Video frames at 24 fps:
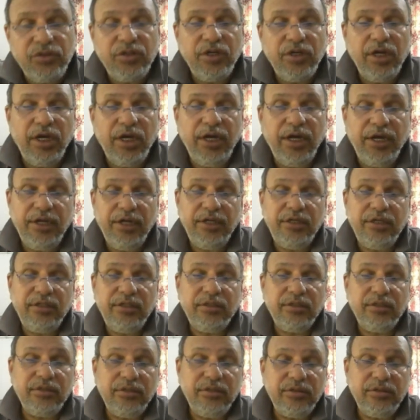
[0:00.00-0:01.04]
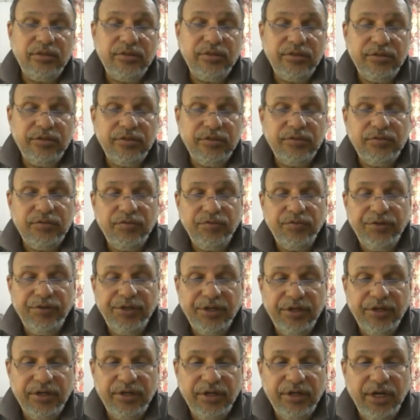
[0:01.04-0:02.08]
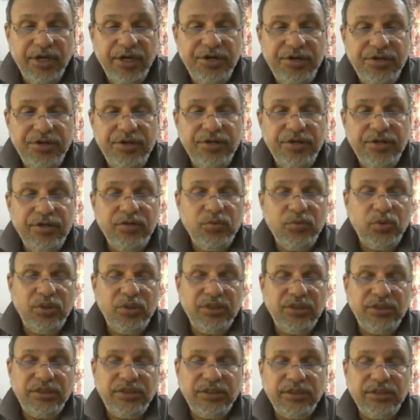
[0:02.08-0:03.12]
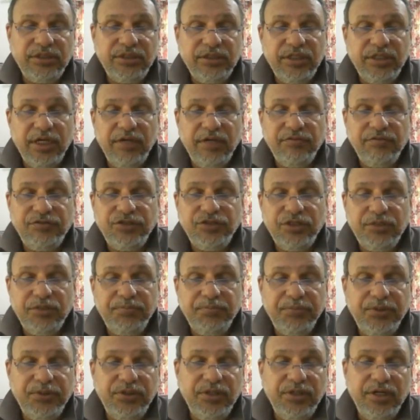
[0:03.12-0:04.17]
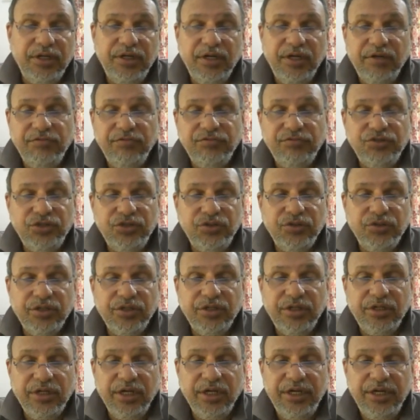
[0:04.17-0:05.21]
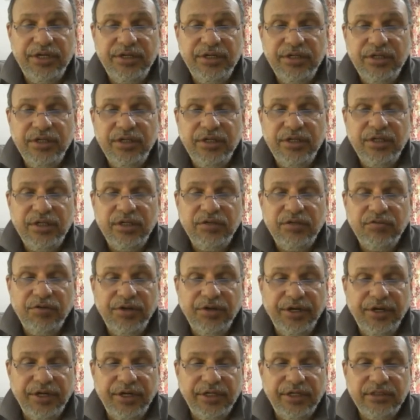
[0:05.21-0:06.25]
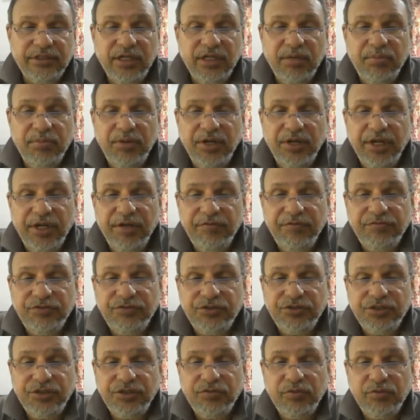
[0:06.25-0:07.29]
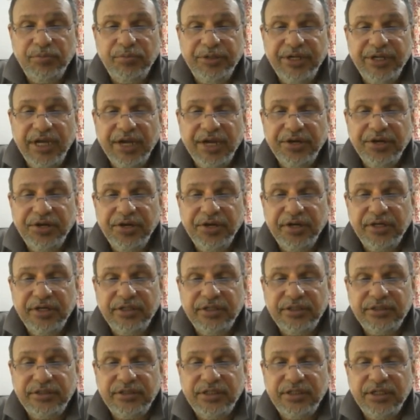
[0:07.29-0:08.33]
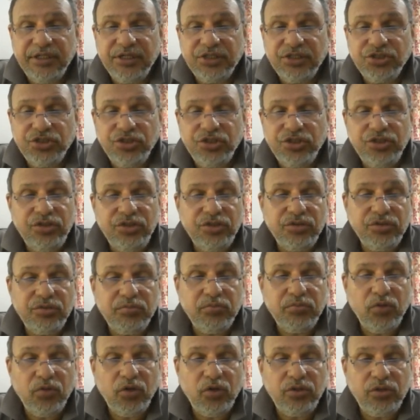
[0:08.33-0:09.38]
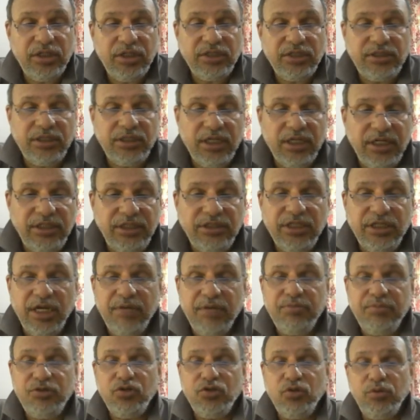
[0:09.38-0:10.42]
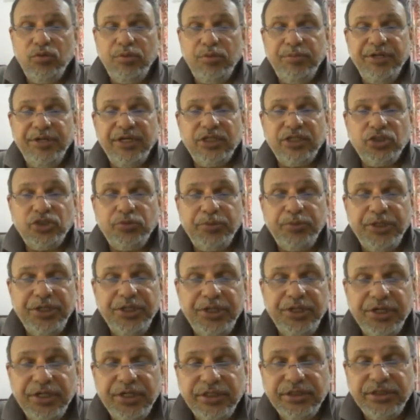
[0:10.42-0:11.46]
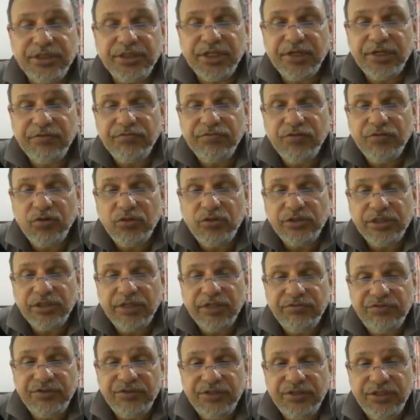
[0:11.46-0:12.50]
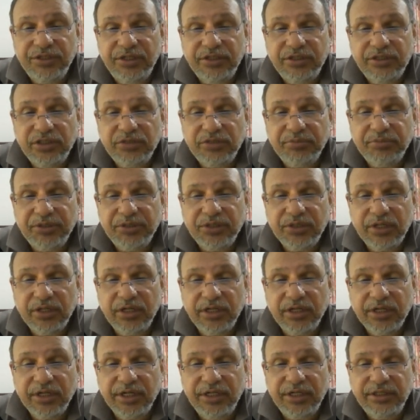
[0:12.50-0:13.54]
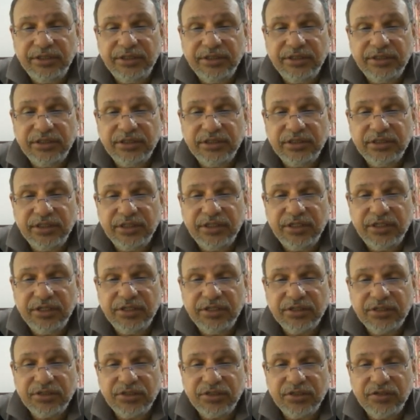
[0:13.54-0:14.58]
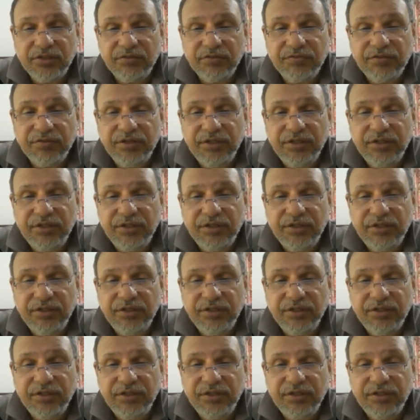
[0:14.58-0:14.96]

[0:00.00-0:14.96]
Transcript: and we can write here what is FCP and Fg. You can write, for example, Fg will be acting in this direction, both the sides. M2 will be experiencing a force Fg. In this particular case, this is the direction of